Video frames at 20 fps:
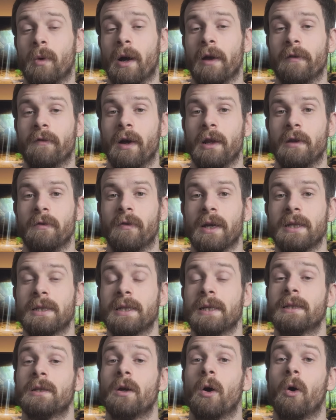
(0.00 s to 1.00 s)
Wi-Fi
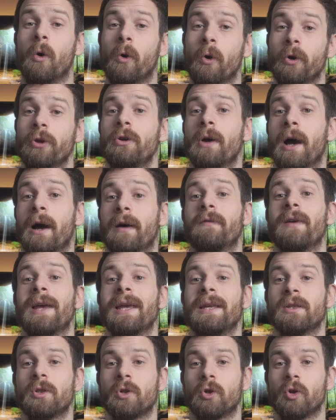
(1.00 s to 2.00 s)
devices or you have
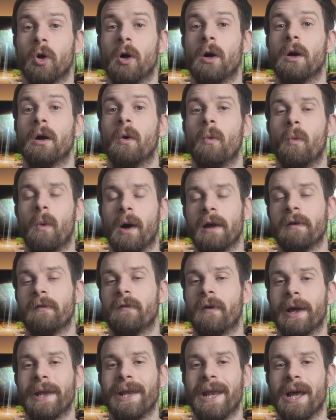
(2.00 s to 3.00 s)
a strong
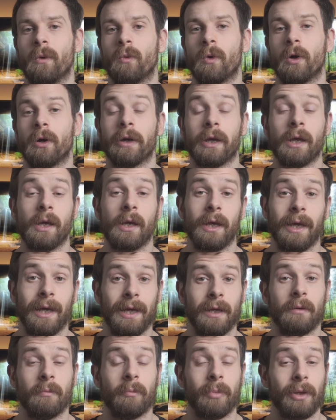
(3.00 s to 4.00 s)
Wi-Fi network
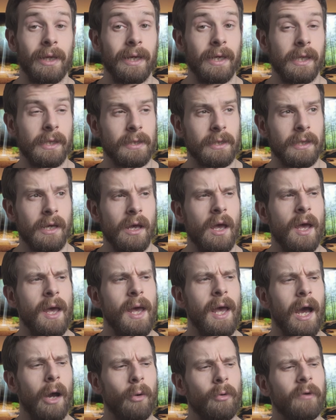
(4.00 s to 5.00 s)
in place.
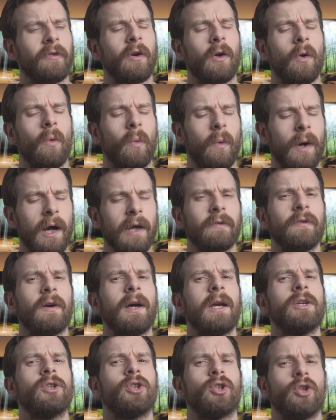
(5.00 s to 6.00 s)
However,
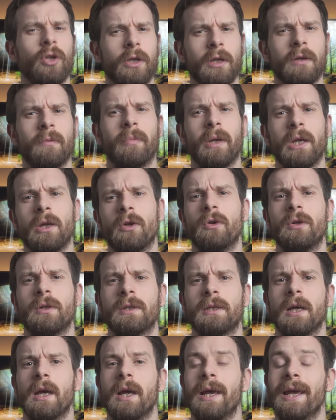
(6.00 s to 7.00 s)
Wi-Fi shouldn't be
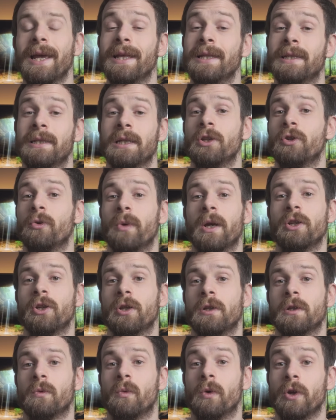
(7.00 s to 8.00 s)
used in
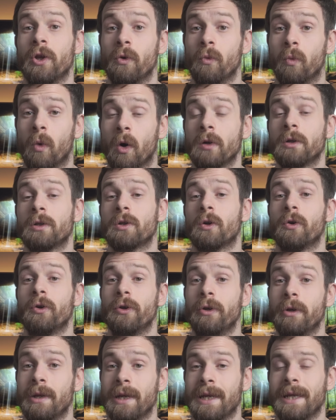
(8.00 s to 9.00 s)
situations where you want or
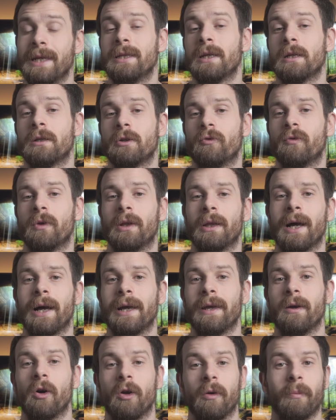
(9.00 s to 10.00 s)
you need to
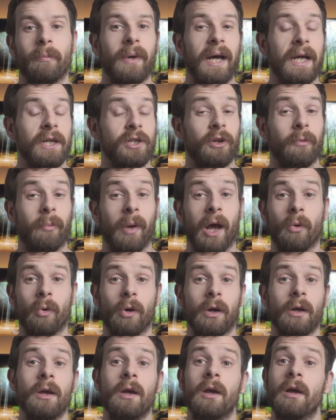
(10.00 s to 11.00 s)
rely on battery
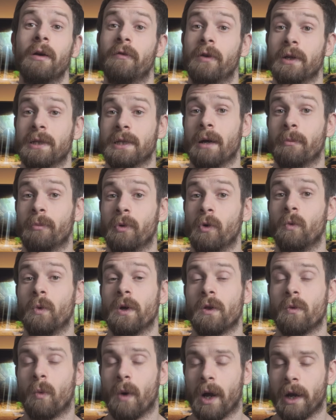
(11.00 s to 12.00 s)
power, for example
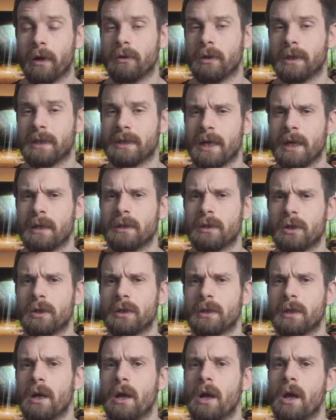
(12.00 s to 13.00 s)
with wireless
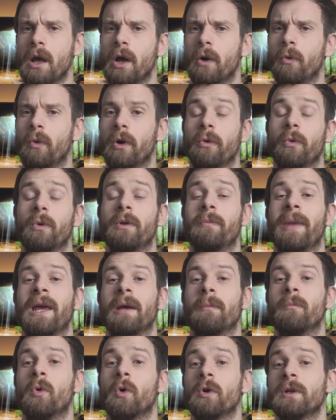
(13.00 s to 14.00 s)
sensors, where it would
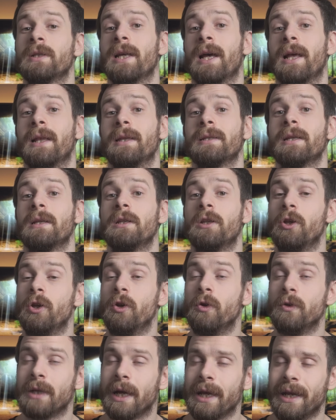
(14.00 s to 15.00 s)
make more sense to
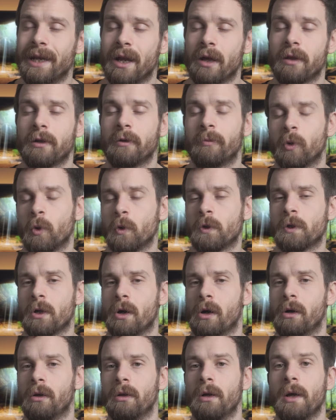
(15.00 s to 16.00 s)
use another
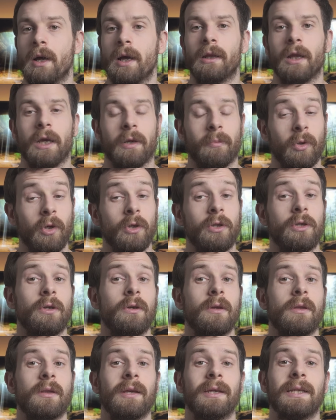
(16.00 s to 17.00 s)
protocol like
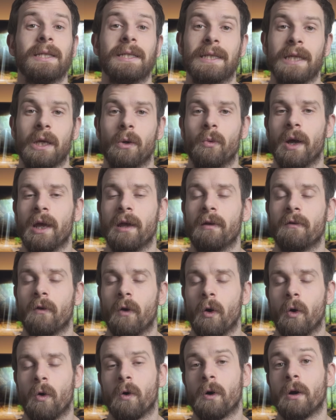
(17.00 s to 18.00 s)
Bluetooth, Z-Wave
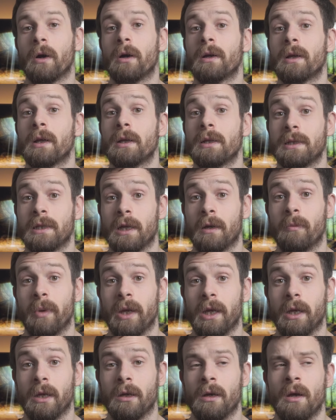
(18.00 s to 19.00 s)
or
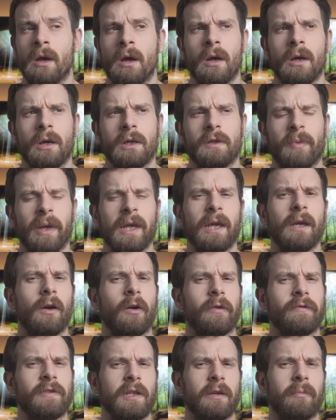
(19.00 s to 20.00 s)
Zigbee. Speaking
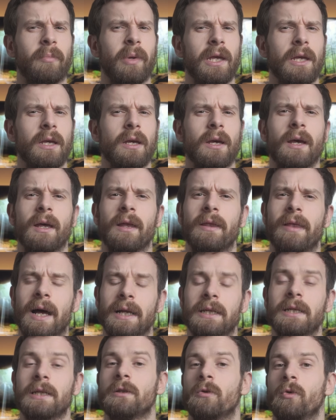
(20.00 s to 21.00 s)
of Zigbee,
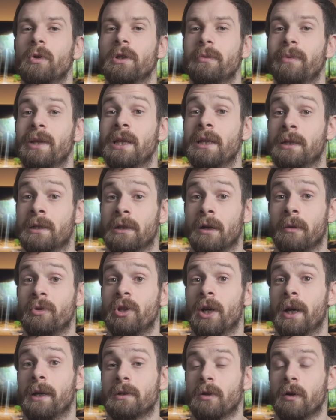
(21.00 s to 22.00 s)
that is going to be the
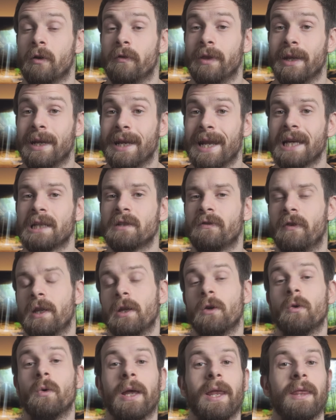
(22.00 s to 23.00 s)
subject of the next
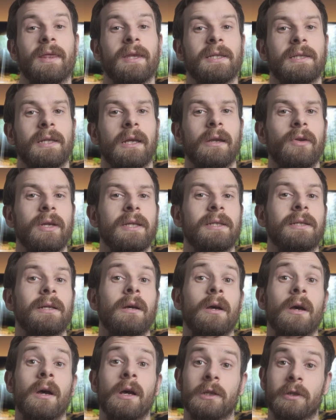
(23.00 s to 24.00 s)
video in the series,
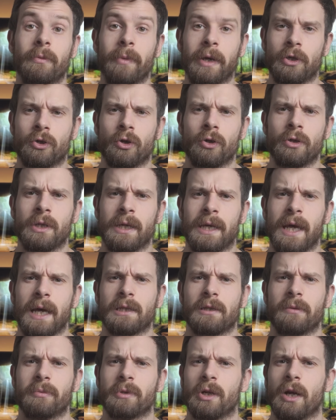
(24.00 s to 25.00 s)
so make sure to get
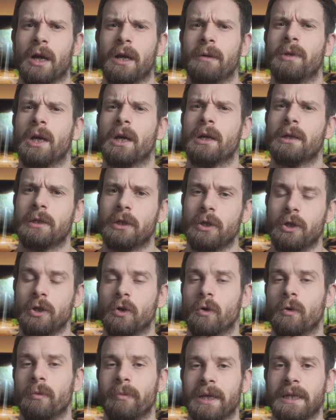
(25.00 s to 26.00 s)
subscribed so you
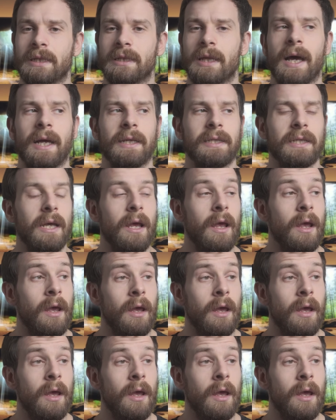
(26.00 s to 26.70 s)
don't miss that.